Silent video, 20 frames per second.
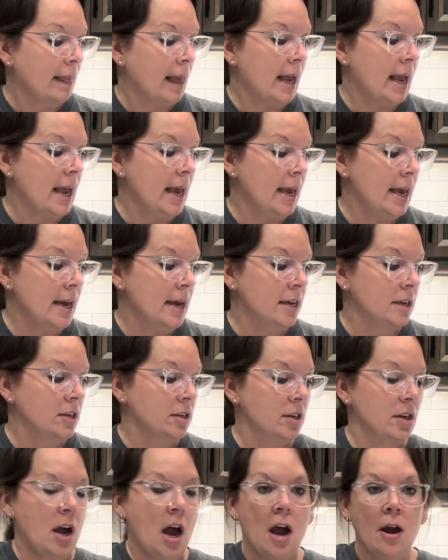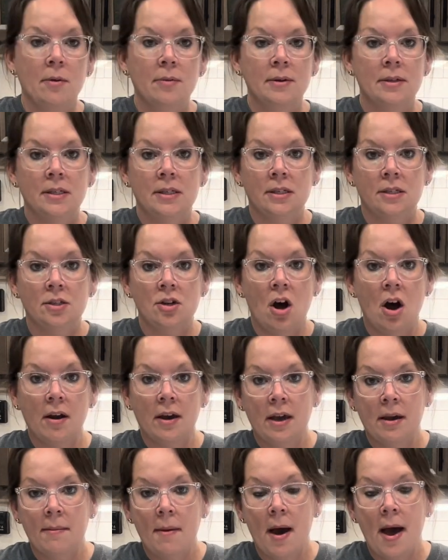And I was
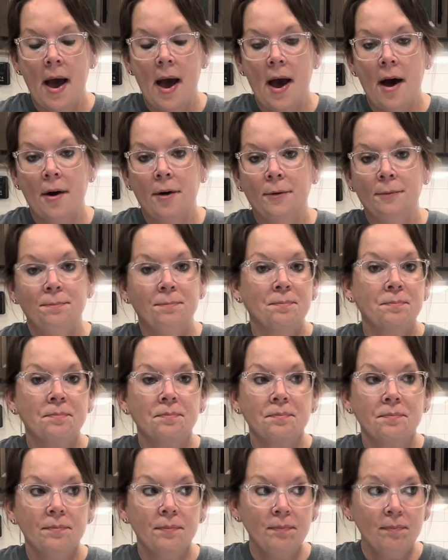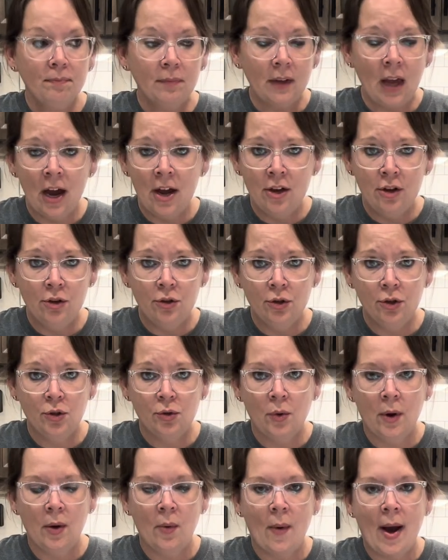talking about how I use
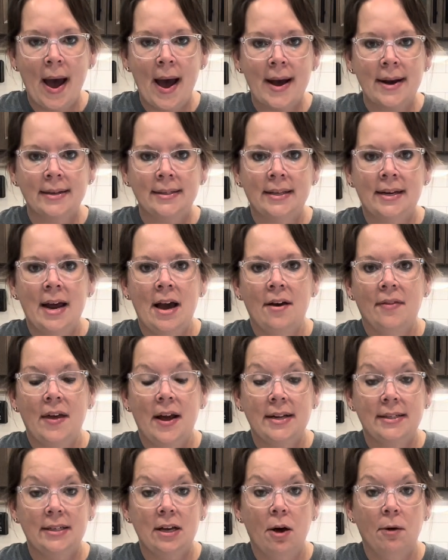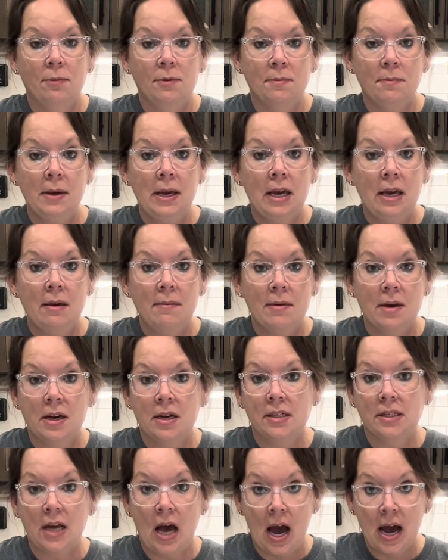soy wax and how that's helped me
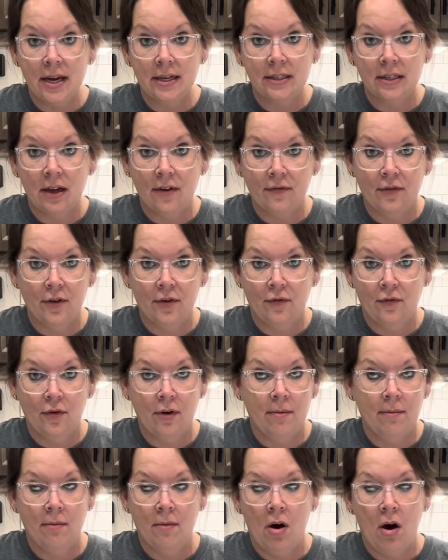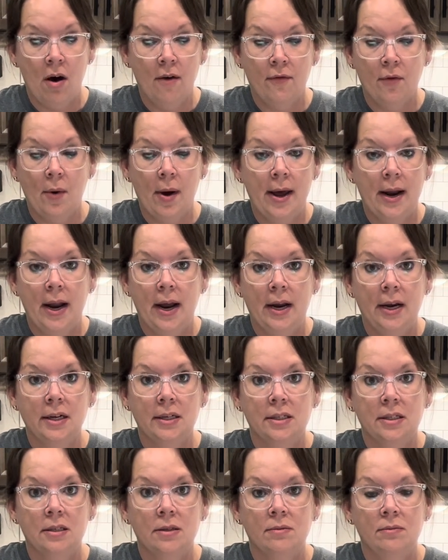because I suffered from awful
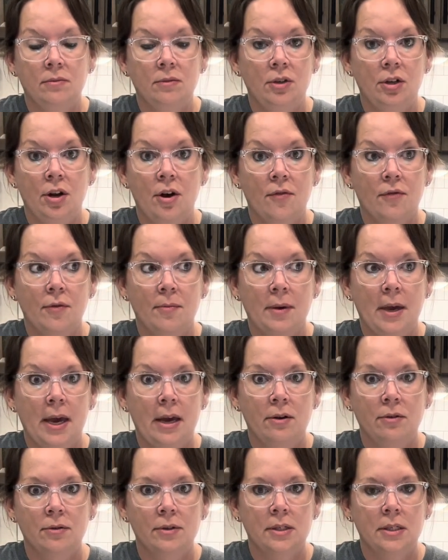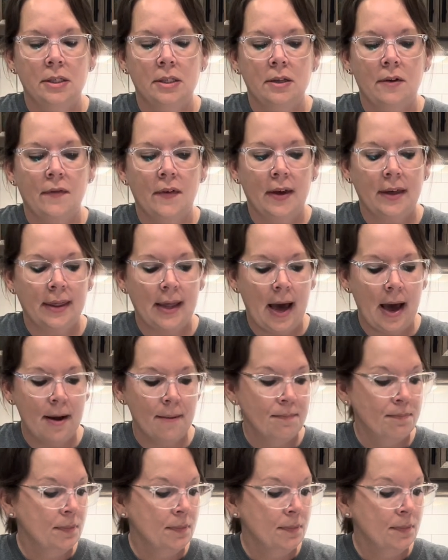headaches, you know, from candles and stuff like that.